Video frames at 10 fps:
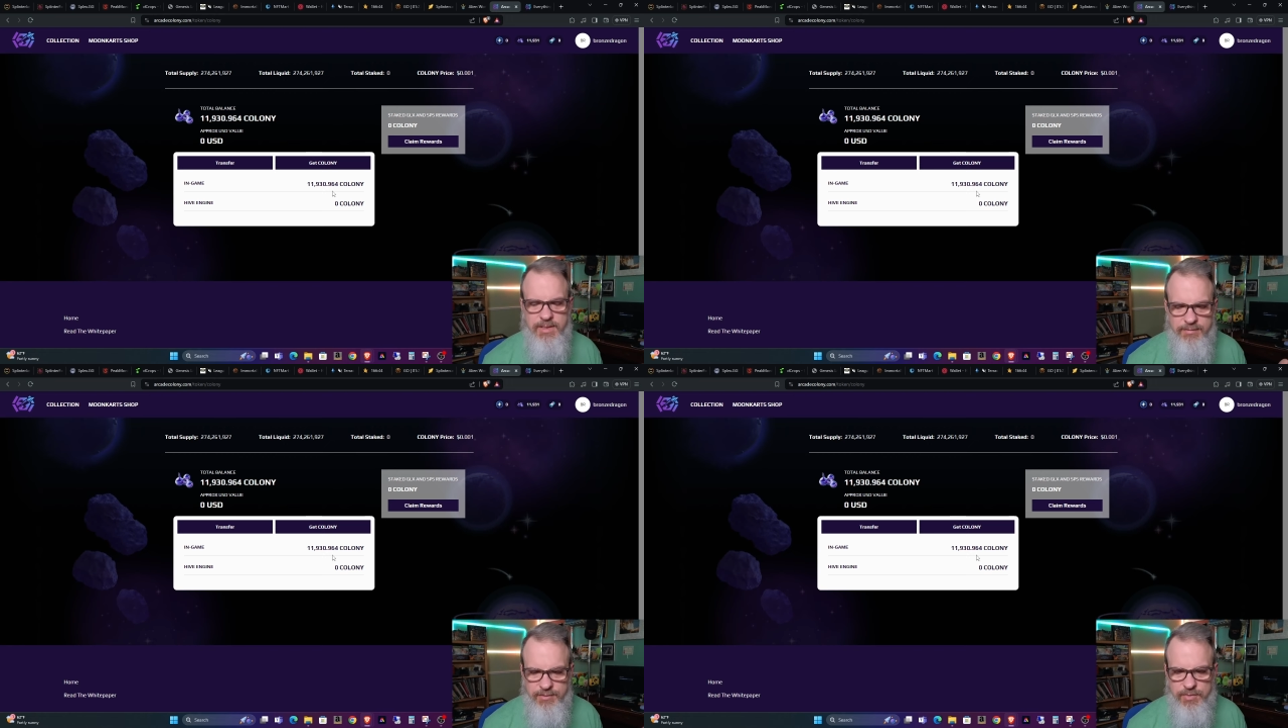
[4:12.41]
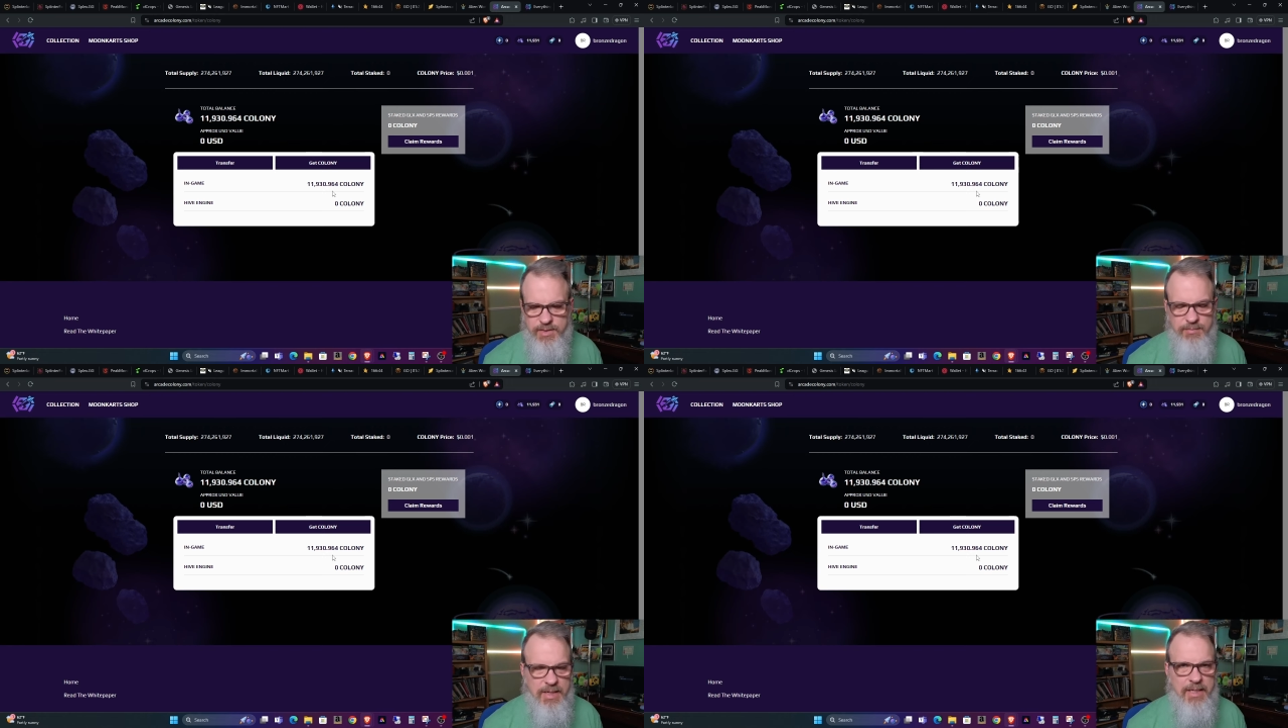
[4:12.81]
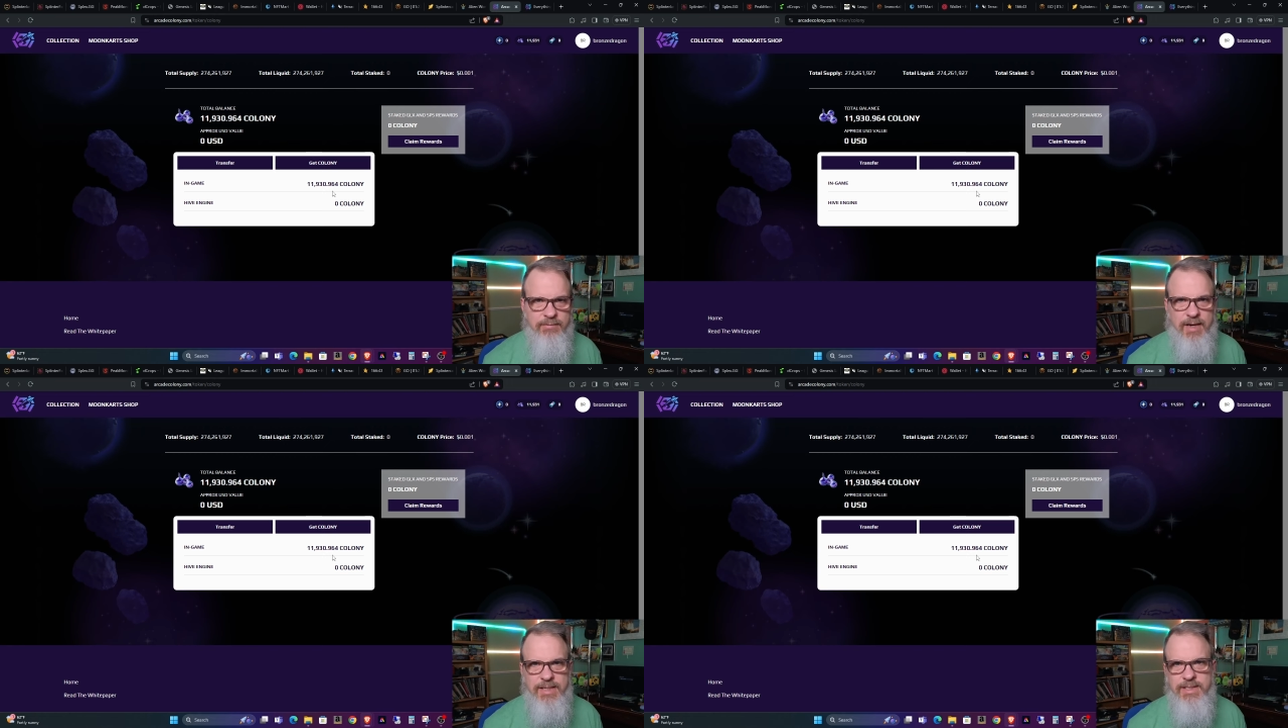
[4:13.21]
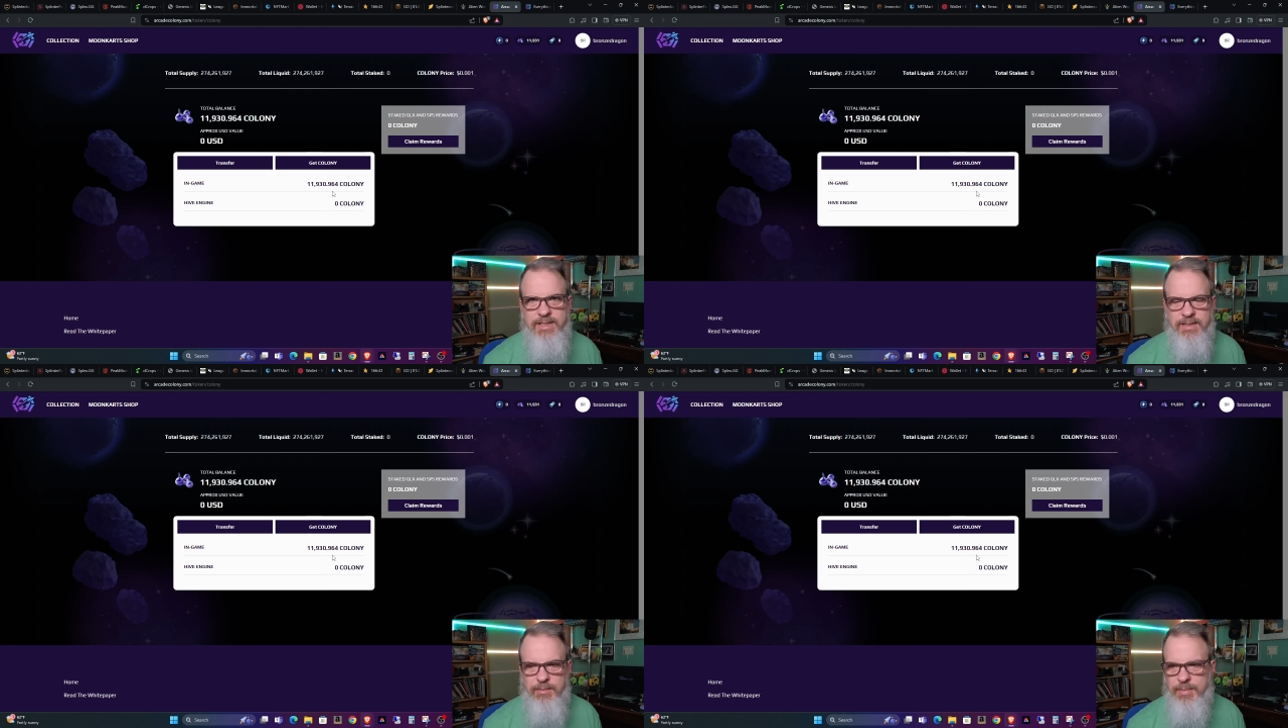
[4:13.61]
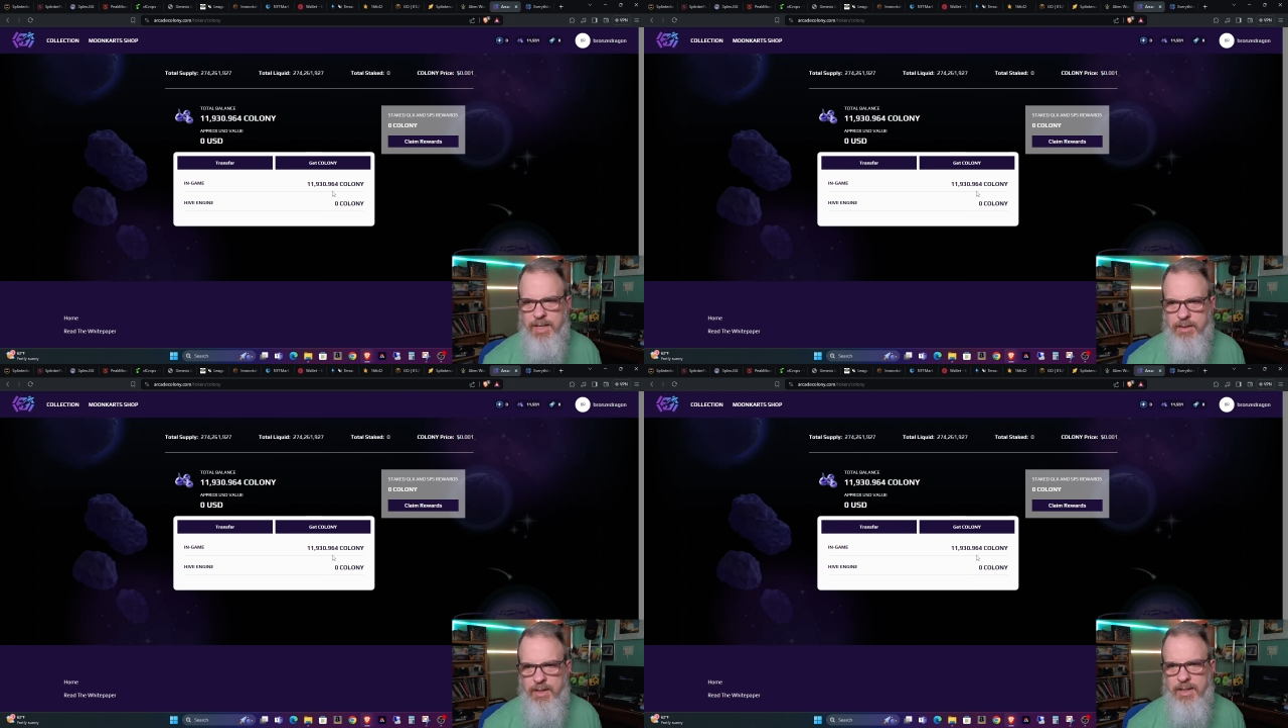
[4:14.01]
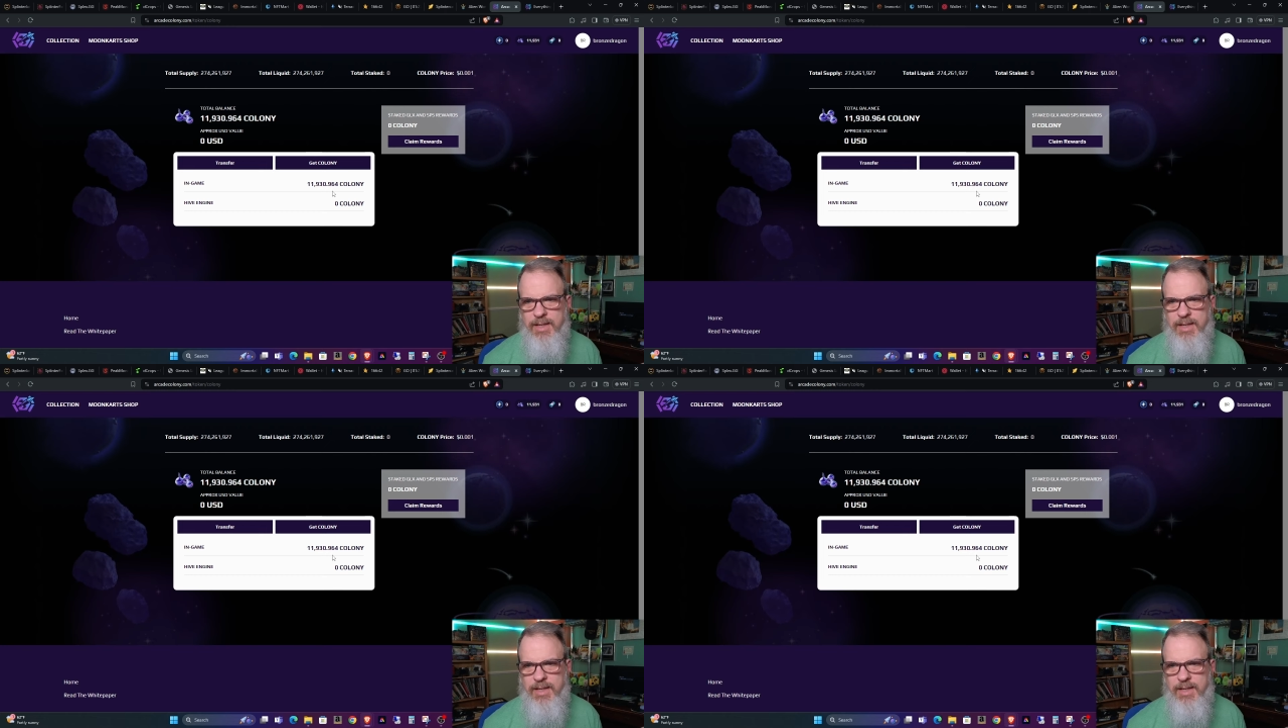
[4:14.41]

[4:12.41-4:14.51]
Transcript: give you some kind of idea compare uh,